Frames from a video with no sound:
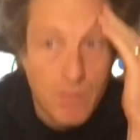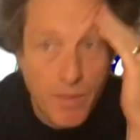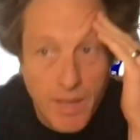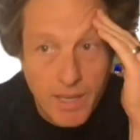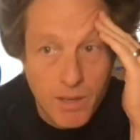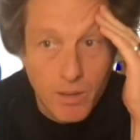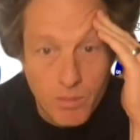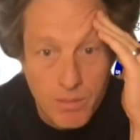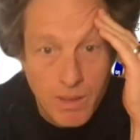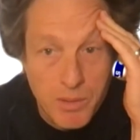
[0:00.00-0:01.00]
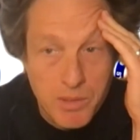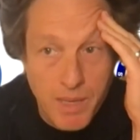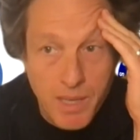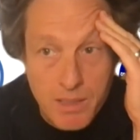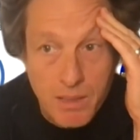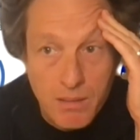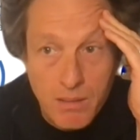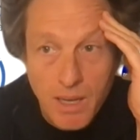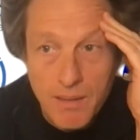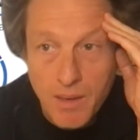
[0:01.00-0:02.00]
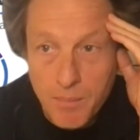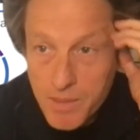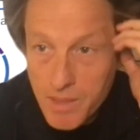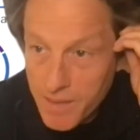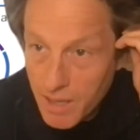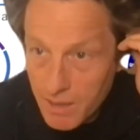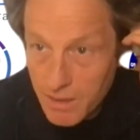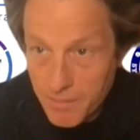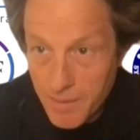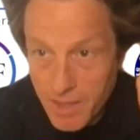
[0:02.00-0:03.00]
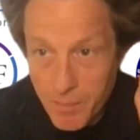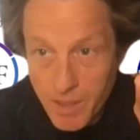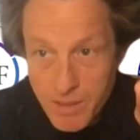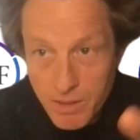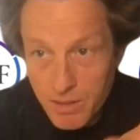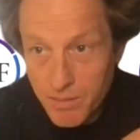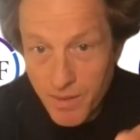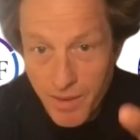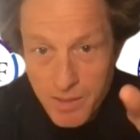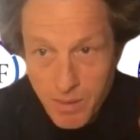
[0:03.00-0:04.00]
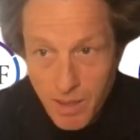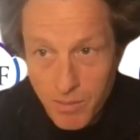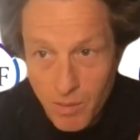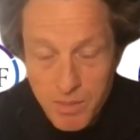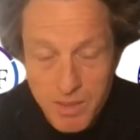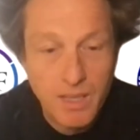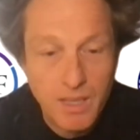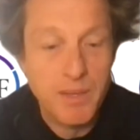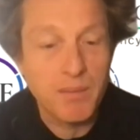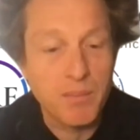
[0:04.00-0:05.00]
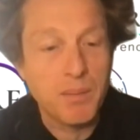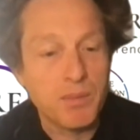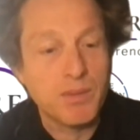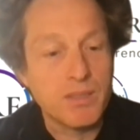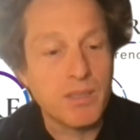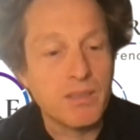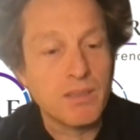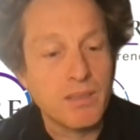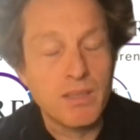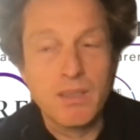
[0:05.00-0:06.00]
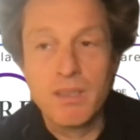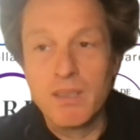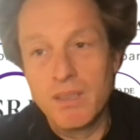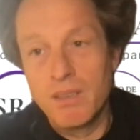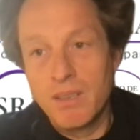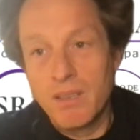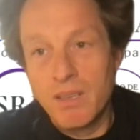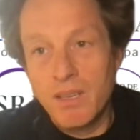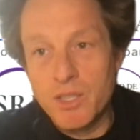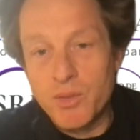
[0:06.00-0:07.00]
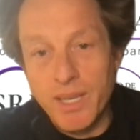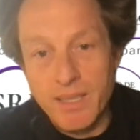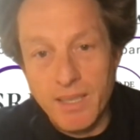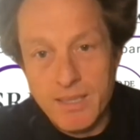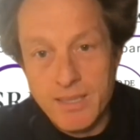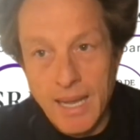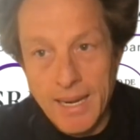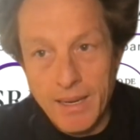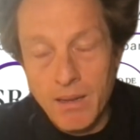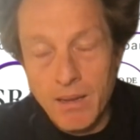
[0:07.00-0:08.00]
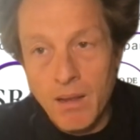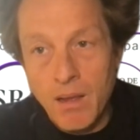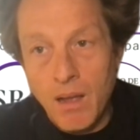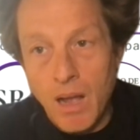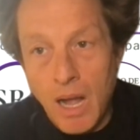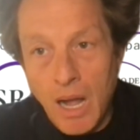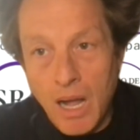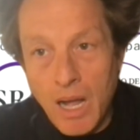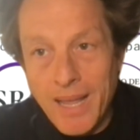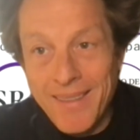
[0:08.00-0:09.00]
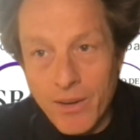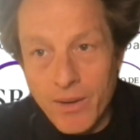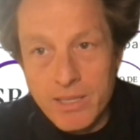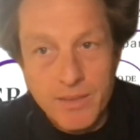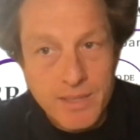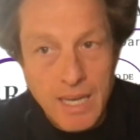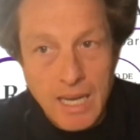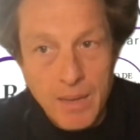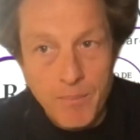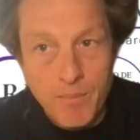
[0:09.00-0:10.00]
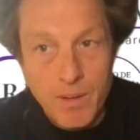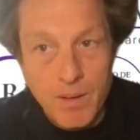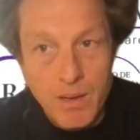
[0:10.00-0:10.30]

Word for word: Thank you. That was amazing. I, am I've got lot, I'm getting messages on various platforms telling me that people are intrigued and excited. In the interest of time,